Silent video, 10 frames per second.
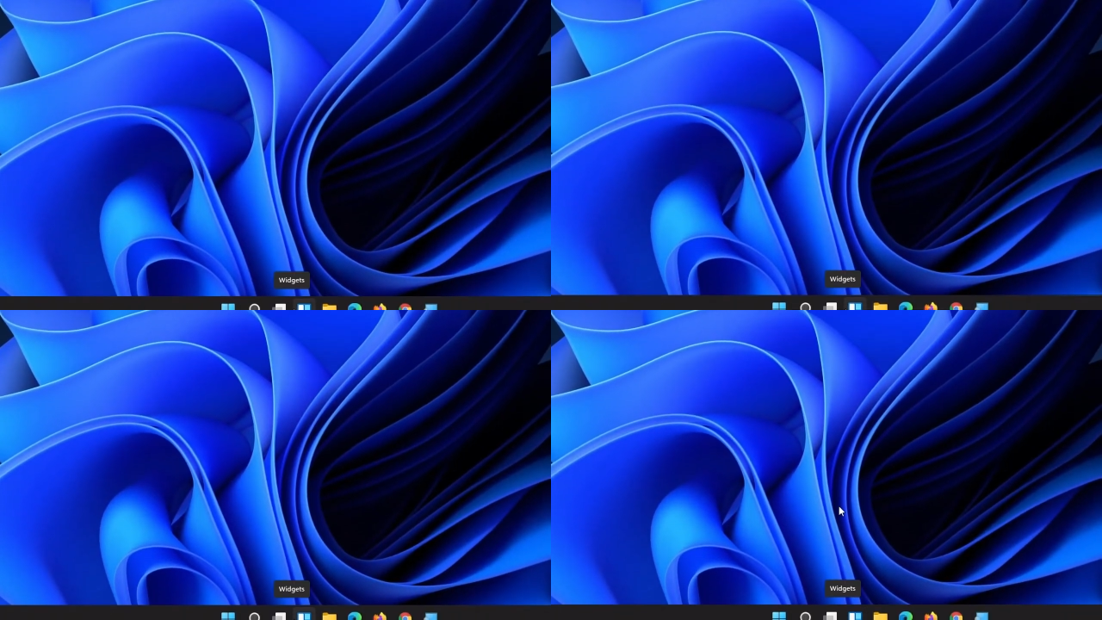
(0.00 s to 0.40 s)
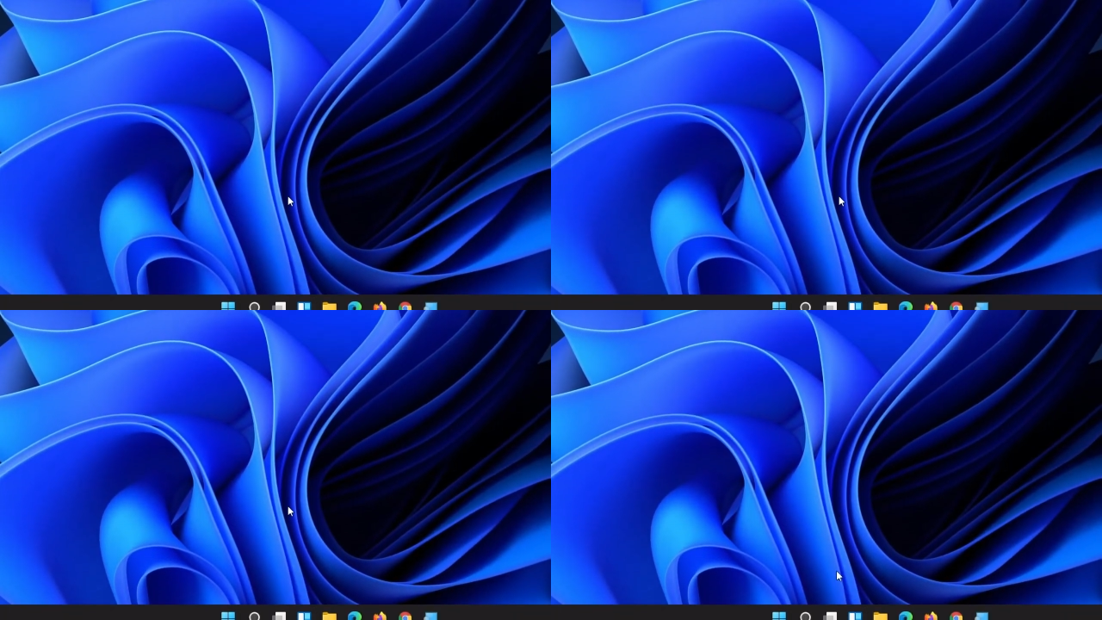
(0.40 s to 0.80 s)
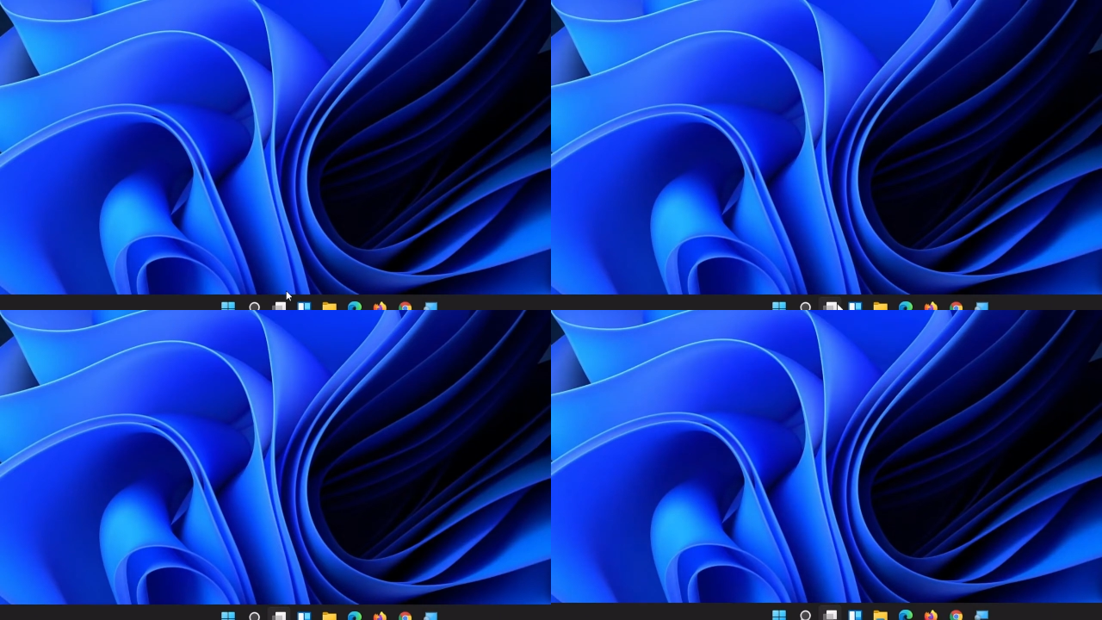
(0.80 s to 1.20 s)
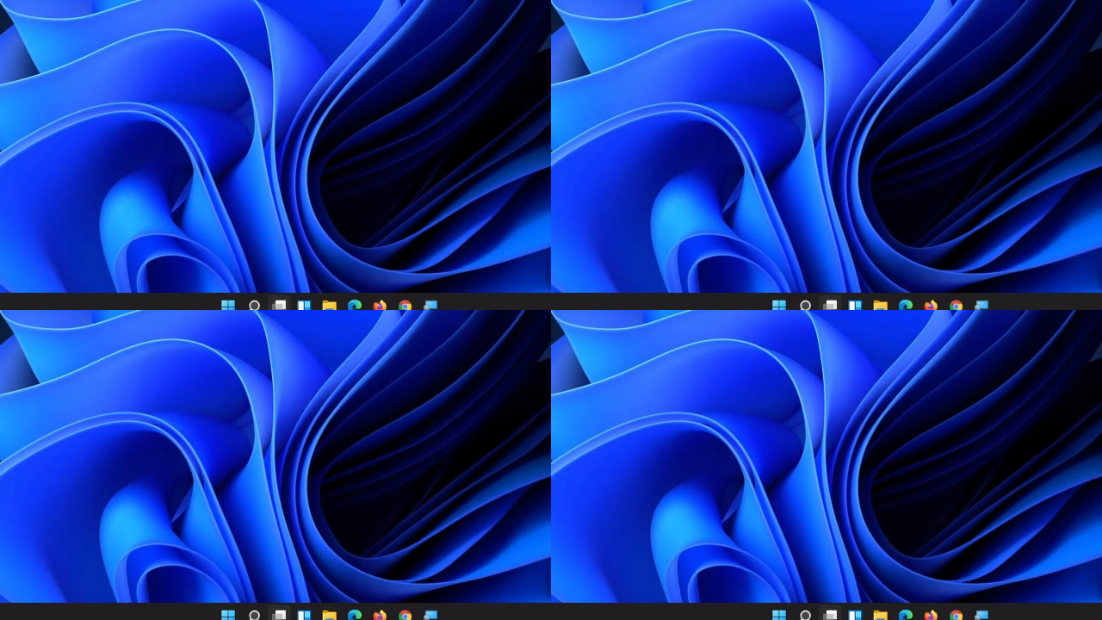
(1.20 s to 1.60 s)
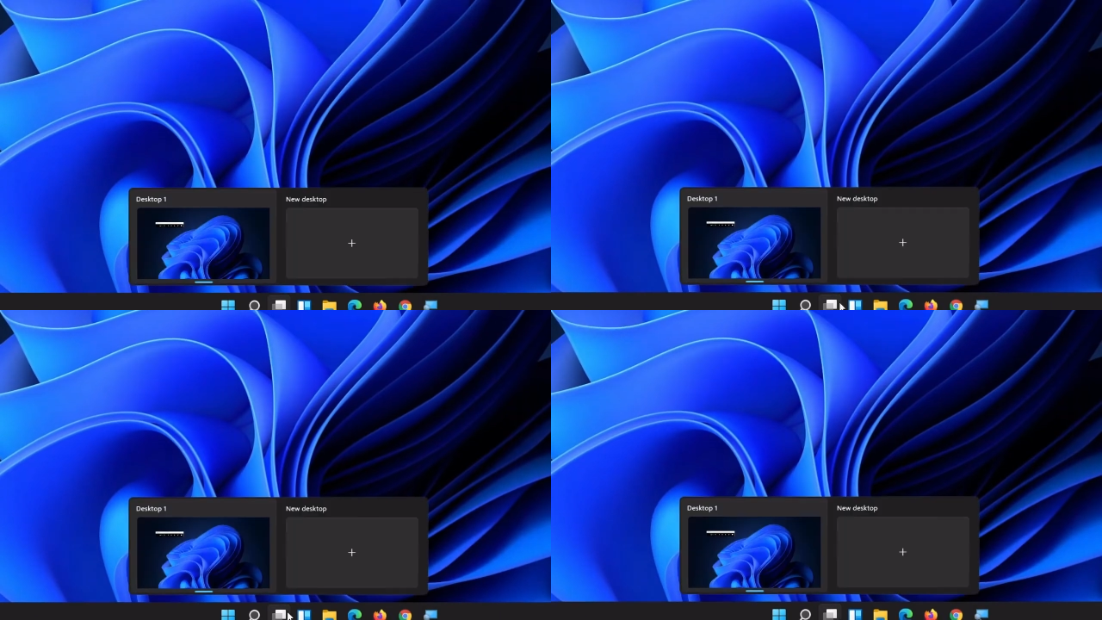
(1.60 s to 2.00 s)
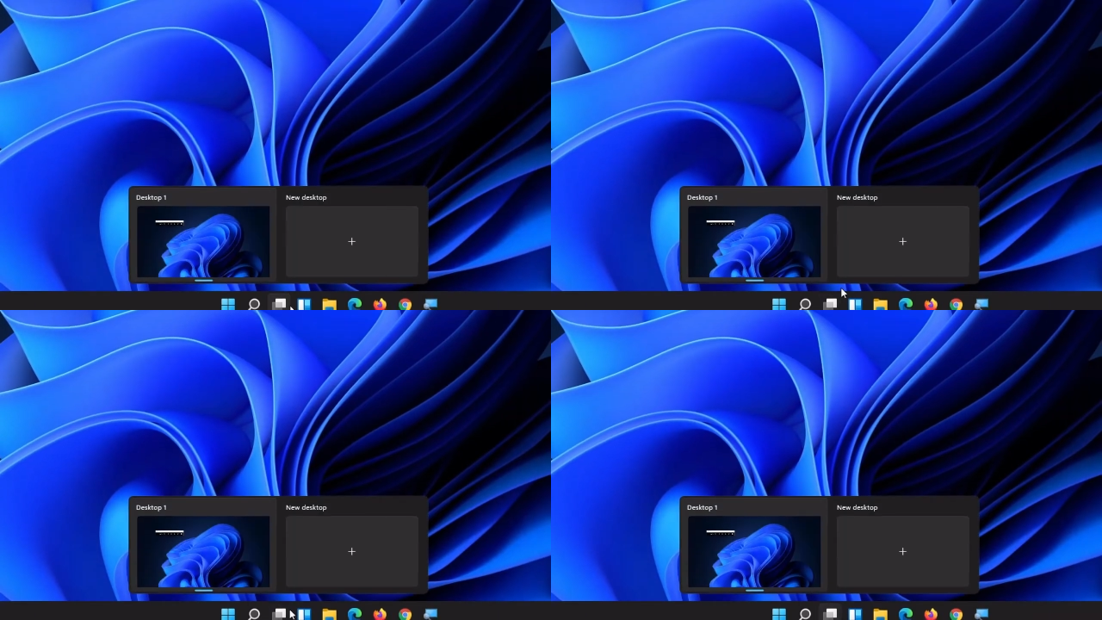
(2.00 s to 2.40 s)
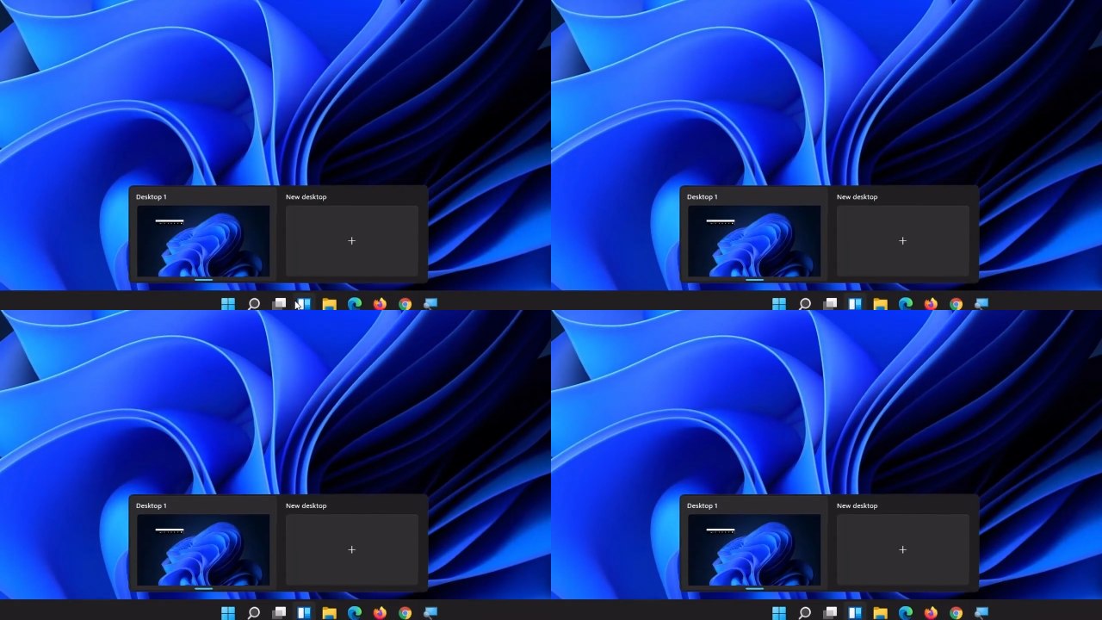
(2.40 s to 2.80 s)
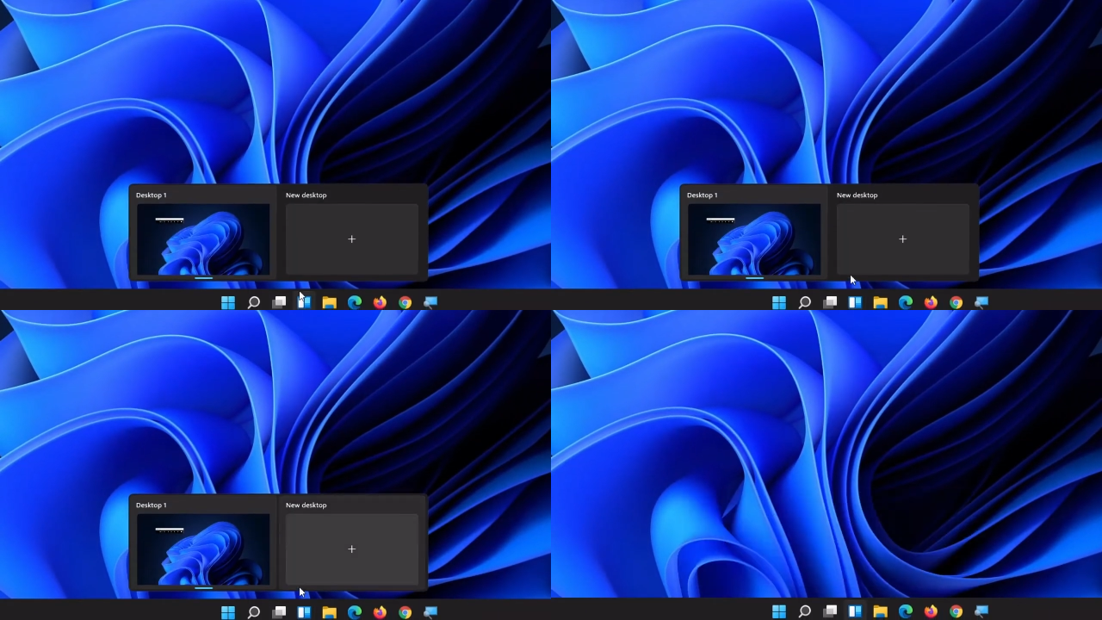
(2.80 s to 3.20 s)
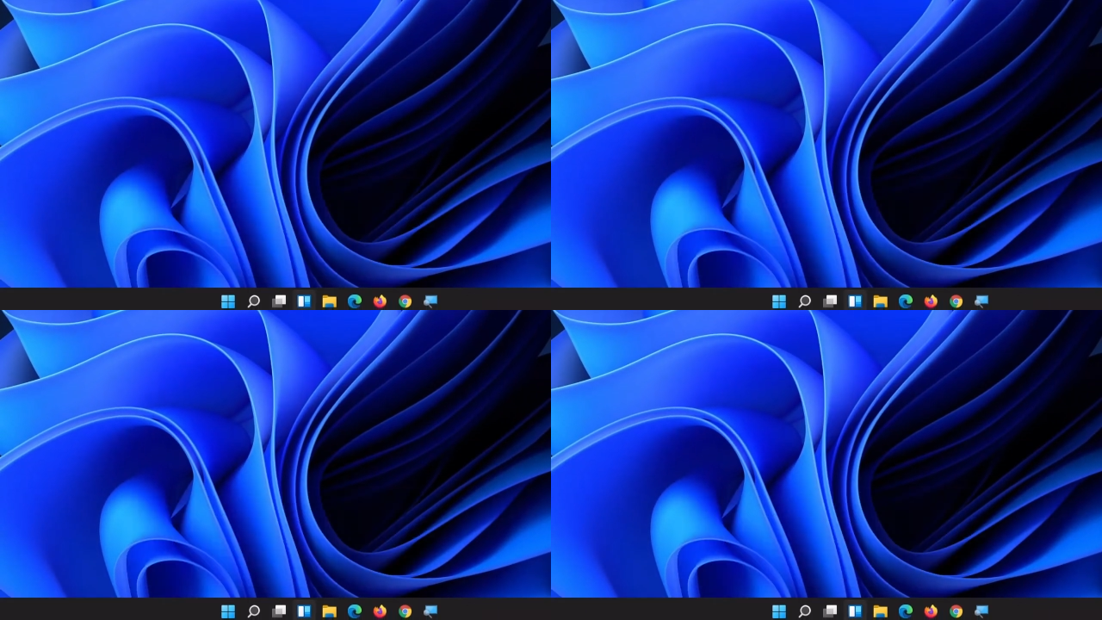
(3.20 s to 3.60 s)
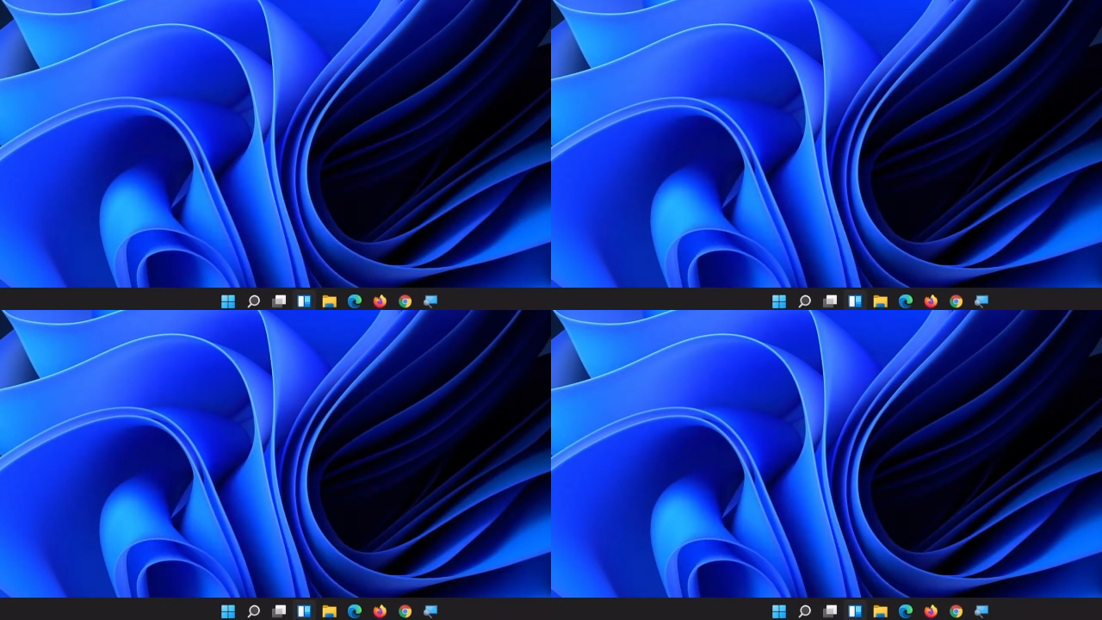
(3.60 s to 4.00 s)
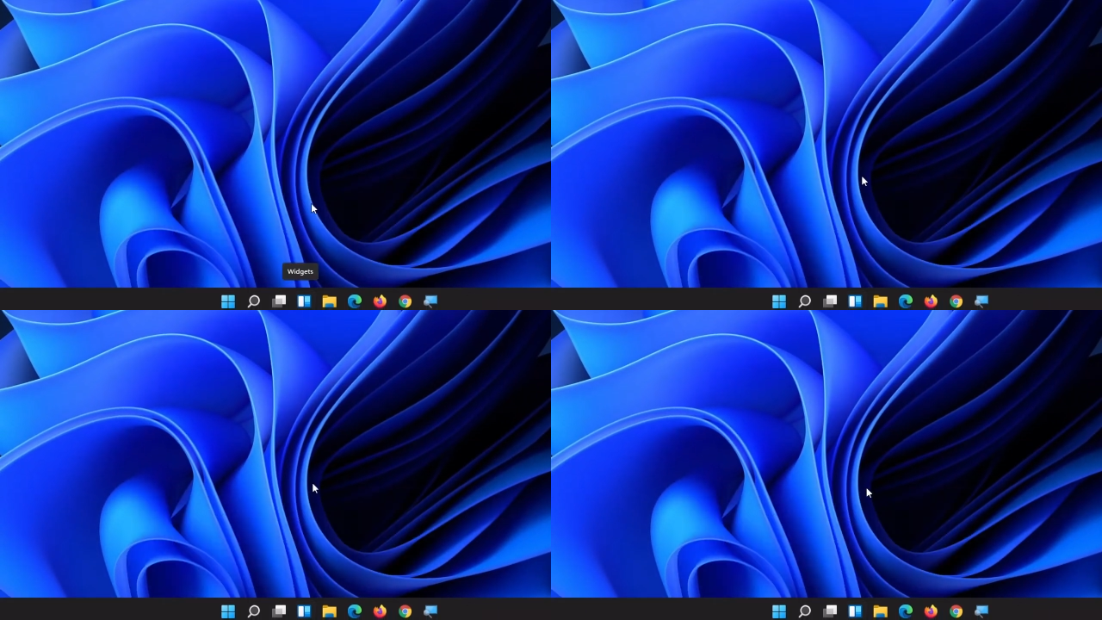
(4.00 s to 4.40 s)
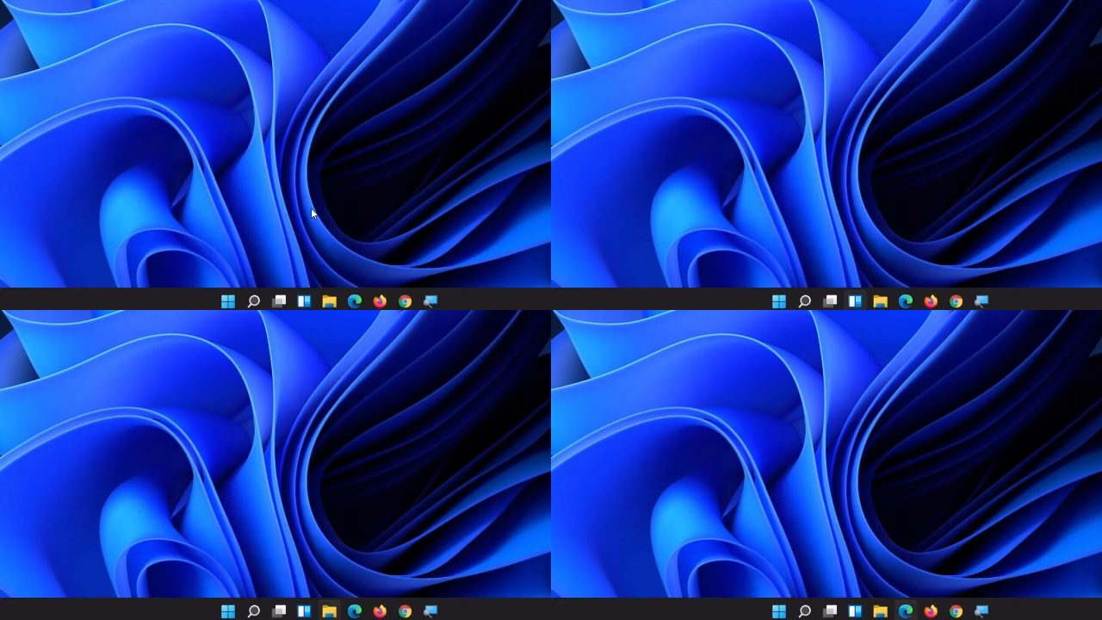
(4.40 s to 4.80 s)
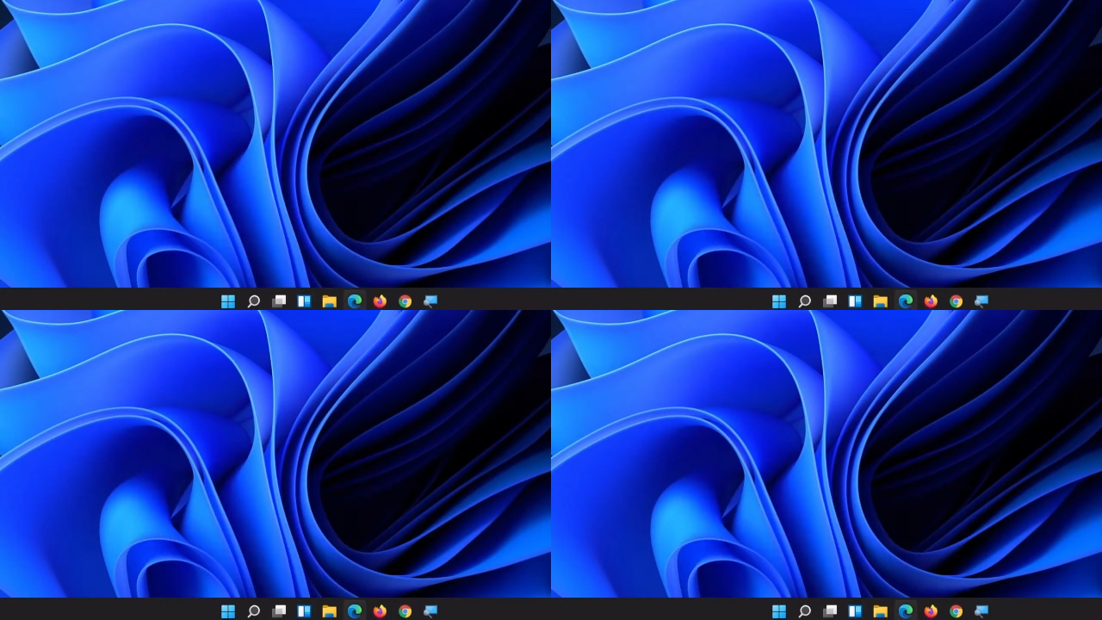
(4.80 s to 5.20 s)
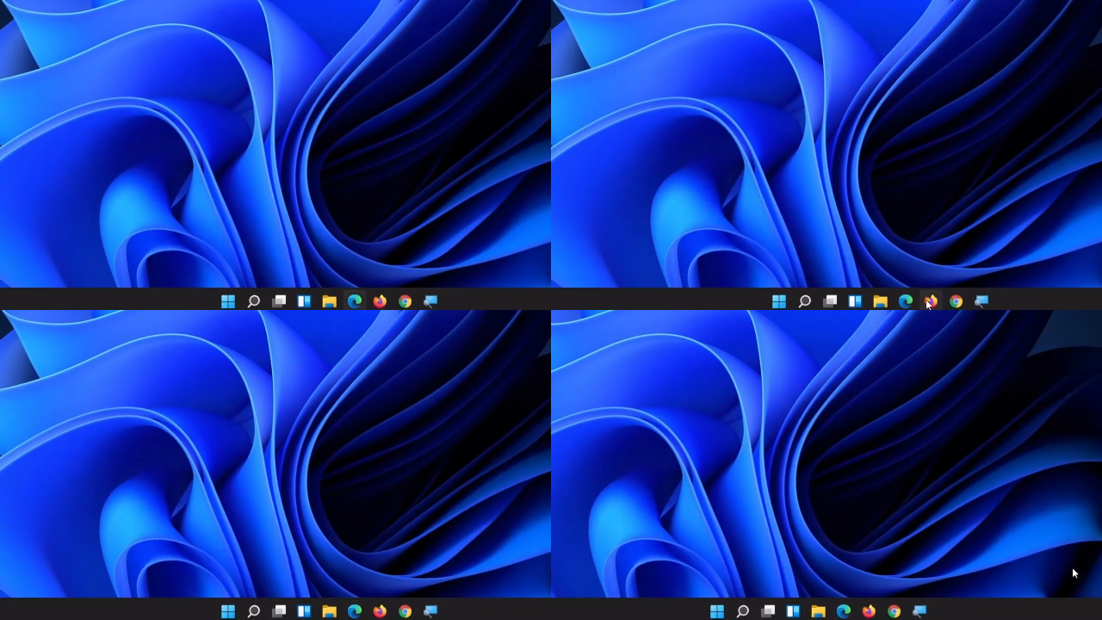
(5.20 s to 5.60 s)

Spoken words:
Nobody's mouth can be seen.